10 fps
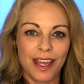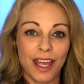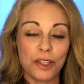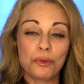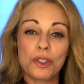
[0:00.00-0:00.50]

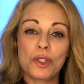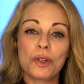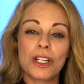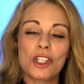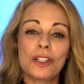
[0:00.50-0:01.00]
As
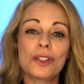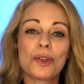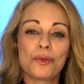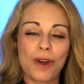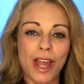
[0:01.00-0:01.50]
restrictions
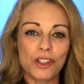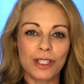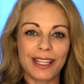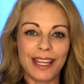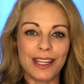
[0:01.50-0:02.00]

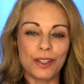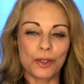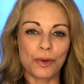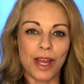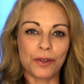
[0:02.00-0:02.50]
gradually ease
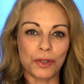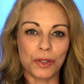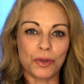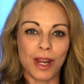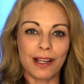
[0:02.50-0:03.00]
around
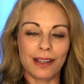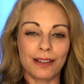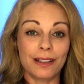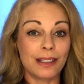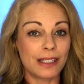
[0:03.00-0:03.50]

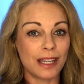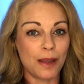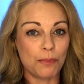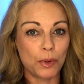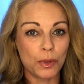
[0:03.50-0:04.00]
Australia and
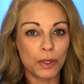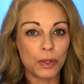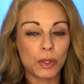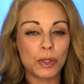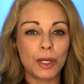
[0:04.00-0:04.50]
state
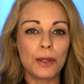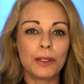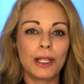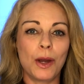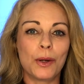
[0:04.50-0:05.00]
borders
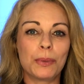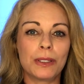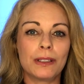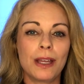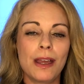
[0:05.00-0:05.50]
slowly
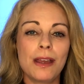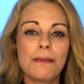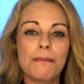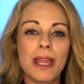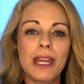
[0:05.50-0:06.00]
open,
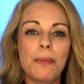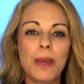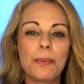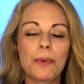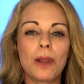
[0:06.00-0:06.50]
many
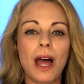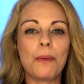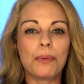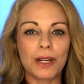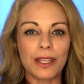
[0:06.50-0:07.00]
people
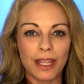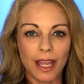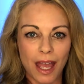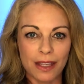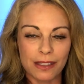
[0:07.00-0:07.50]
are
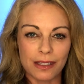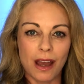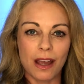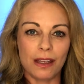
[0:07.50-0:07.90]
breathing a sigh